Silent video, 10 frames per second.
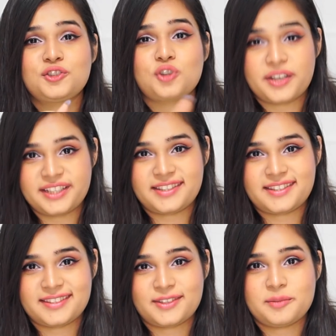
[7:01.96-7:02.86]

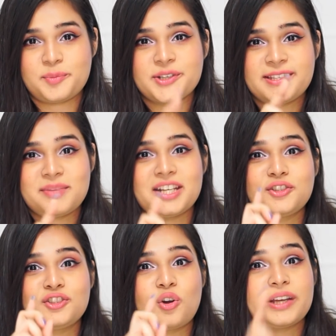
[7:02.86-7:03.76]
choice. So the person made a
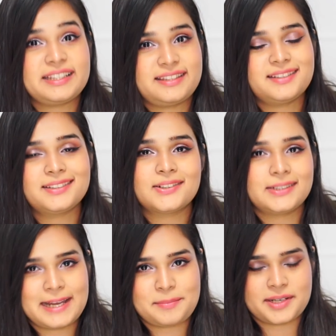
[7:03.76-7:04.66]
choice the third time